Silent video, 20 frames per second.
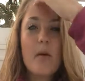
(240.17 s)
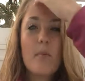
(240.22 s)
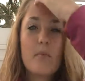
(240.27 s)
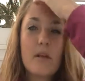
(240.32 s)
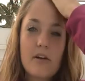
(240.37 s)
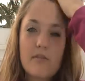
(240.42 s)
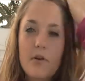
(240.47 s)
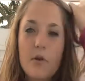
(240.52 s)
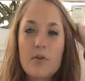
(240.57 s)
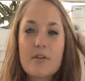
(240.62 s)

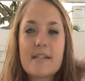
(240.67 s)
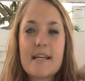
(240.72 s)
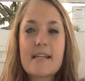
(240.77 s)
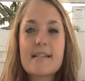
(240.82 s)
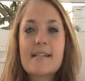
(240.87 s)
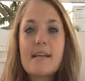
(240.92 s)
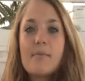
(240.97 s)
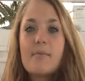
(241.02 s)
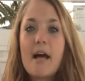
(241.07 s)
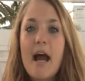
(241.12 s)
But I've noticed that
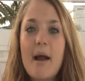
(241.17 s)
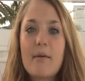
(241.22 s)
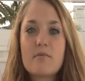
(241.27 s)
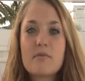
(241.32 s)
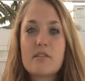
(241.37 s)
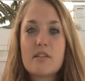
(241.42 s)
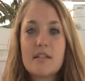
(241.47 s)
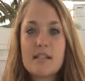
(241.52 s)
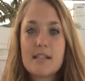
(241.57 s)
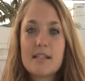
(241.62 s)
sometimes
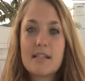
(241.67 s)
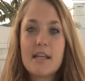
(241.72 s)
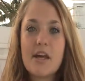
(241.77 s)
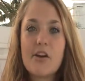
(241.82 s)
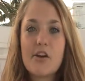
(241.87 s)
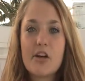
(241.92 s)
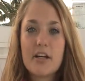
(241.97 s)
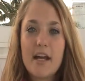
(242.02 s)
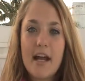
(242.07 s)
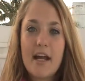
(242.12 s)
when it's
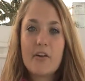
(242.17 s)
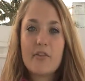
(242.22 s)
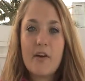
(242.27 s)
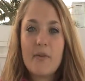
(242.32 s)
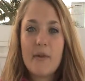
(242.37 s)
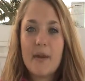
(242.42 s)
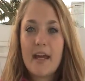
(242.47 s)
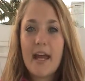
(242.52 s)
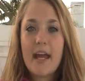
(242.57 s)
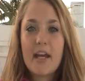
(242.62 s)
later at night,
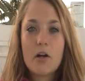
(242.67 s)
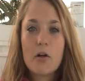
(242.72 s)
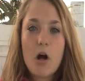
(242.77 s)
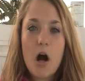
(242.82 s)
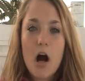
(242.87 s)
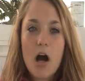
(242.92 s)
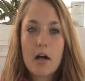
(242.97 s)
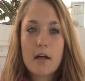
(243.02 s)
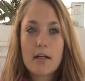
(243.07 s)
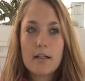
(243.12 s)
around like 8
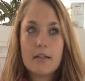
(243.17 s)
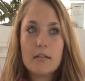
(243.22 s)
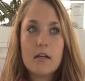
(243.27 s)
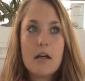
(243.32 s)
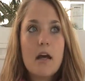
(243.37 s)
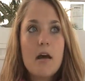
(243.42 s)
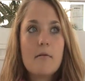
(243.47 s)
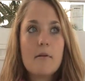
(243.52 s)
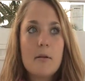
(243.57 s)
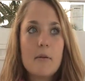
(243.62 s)
o'clock, and
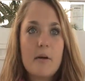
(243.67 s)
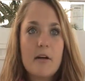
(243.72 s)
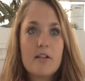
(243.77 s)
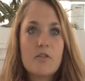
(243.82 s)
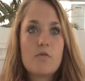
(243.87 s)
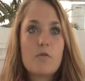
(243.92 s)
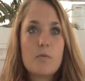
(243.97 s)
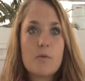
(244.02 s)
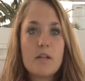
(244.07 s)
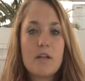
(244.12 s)
my
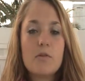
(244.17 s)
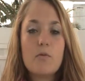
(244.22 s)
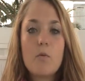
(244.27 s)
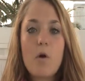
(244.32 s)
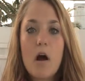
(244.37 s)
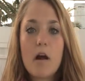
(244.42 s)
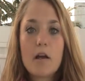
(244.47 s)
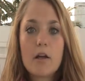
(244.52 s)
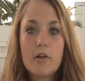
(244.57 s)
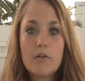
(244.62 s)
parents will be
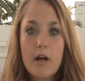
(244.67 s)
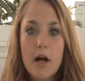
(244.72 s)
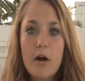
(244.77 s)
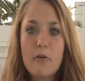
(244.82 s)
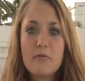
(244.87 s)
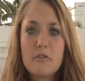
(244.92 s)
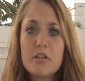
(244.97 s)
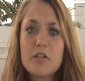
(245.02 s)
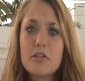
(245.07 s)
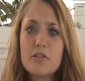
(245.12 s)
walking
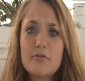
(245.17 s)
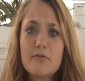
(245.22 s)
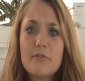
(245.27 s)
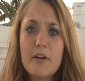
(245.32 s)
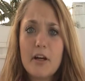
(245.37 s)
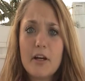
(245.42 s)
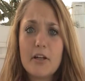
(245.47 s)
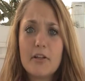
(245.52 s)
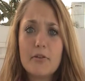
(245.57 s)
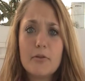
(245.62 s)
around, which is a
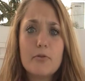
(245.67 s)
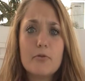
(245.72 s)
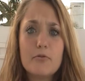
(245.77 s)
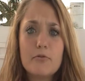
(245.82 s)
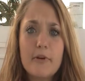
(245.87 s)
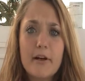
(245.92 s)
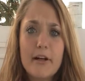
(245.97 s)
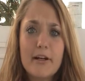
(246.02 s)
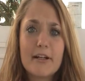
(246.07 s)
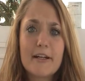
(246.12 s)
very
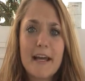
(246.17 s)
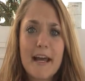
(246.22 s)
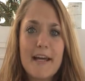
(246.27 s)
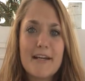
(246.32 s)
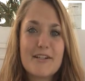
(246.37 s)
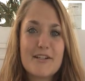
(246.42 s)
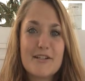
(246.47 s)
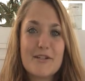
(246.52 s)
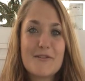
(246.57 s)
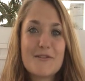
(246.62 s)
rare
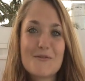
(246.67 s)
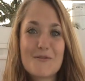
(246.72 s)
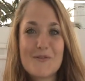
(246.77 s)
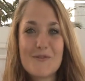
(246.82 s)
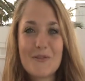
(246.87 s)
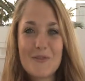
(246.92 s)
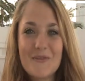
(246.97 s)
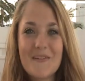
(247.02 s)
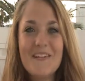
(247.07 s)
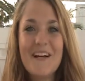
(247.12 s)
occasion because we're
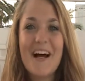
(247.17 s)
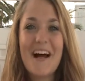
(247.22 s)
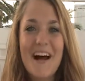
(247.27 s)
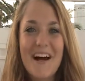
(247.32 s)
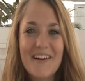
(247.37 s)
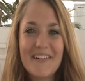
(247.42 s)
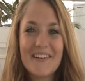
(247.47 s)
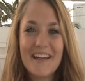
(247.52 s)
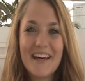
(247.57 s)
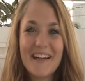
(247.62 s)
normally not
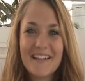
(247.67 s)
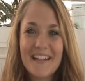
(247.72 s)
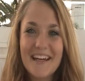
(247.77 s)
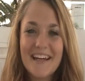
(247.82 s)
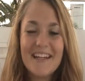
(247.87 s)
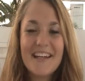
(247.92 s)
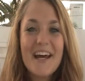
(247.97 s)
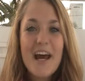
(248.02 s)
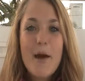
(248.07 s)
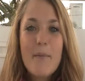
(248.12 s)
out that
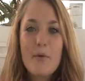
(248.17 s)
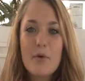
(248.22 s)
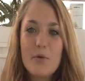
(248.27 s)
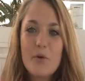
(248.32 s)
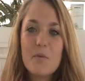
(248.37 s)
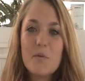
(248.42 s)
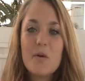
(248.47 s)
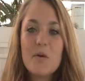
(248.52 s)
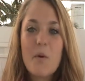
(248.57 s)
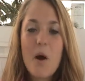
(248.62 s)
late, but
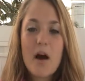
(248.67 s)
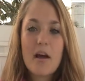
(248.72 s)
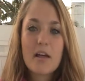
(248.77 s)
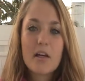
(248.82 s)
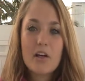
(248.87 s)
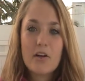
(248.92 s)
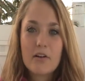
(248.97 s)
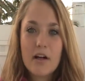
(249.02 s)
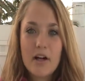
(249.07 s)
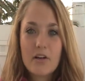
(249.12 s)
we'll be
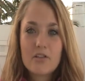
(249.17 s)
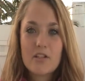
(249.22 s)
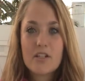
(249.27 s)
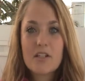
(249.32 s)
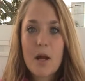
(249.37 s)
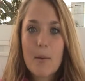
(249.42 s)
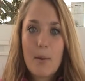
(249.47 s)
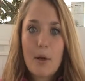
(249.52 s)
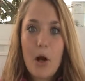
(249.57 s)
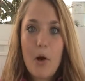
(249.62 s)
walking around
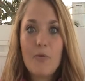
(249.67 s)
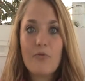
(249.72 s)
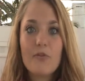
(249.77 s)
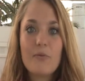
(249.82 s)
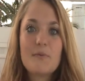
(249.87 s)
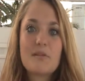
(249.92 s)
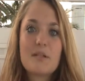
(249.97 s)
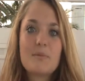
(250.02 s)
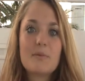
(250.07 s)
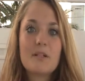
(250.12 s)
just coming home
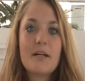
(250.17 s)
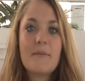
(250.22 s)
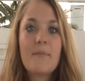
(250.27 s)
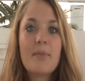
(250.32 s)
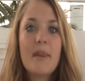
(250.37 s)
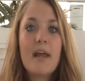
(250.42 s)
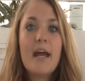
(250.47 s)
from somewhere.